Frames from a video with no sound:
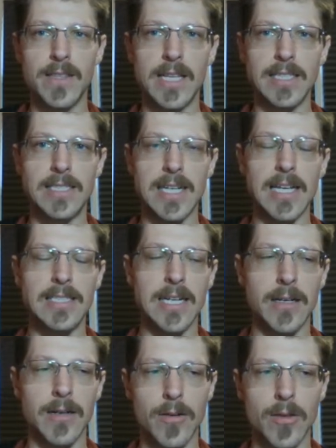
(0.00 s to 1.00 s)
this
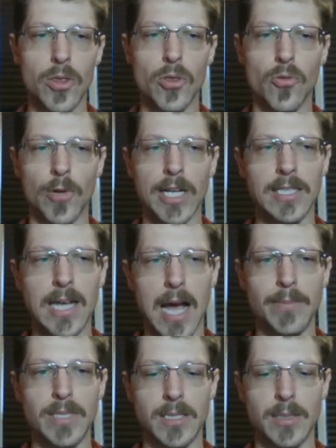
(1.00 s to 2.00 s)
isn't 3
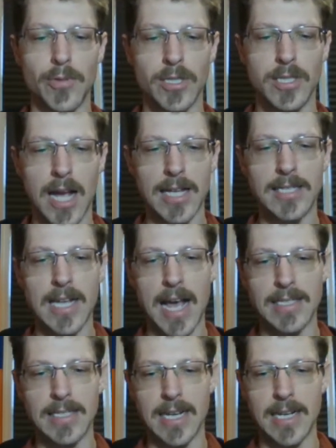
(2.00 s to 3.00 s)
times as precise
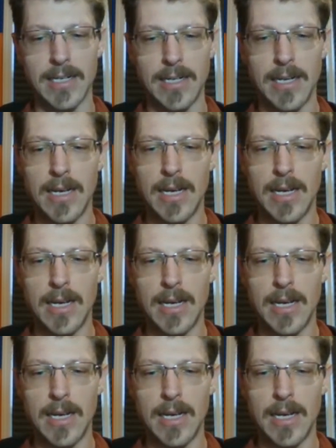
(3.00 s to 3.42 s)
as in,